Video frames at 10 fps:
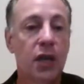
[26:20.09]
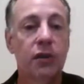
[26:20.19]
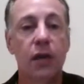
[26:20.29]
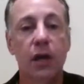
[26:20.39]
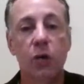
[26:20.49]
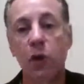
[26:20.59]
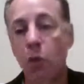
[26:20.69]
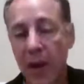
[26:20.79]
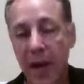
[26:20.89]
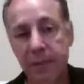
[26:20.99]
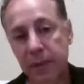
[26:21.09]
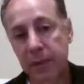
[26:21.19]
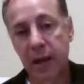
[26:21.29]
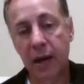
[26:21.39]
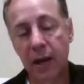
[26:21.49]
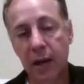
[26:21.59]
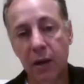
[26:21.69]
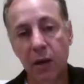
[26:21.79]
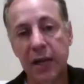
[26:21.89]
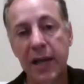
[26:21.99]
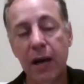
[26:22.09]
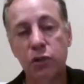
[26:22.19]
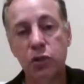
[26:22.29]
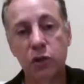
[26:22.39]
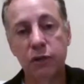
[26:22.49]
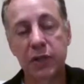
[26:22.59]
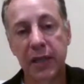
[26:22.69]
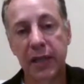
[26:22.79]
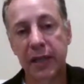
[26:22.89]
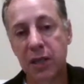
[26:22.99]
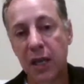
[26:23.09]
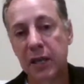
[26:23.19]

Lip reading: The web cloud service is